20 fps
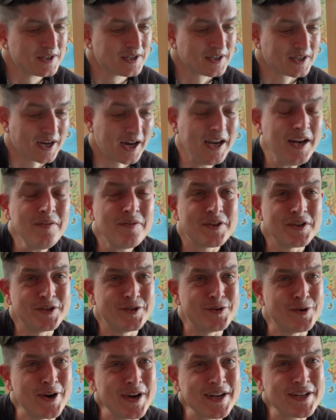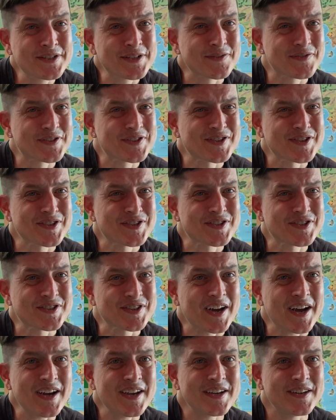kind of the dregs of
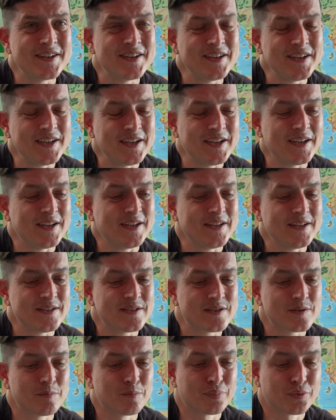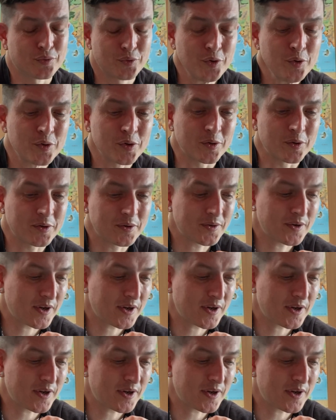society. It's brutal.